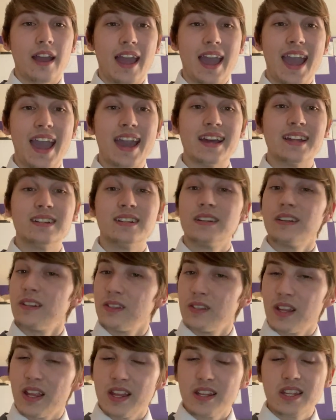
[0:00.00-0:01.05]
And
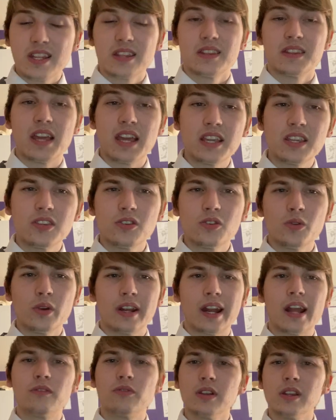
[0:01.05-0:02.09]
thank you,
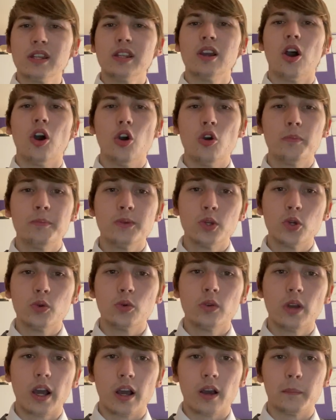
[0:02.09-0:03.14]
and I really hope
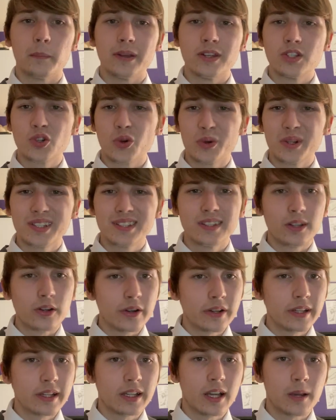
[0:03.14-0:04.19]
you enjoyed
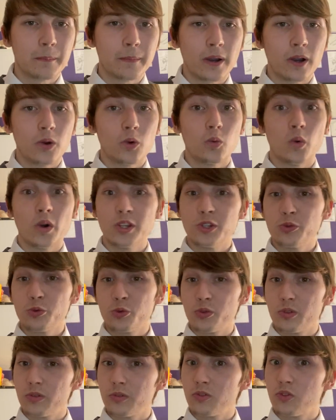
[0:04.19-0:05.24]
learning about what
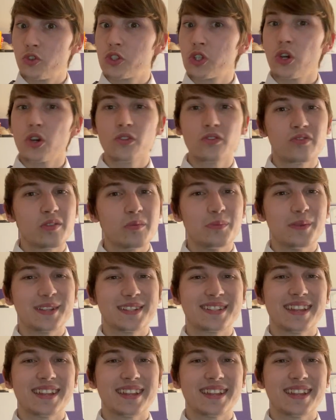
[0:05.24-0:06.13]
you took from this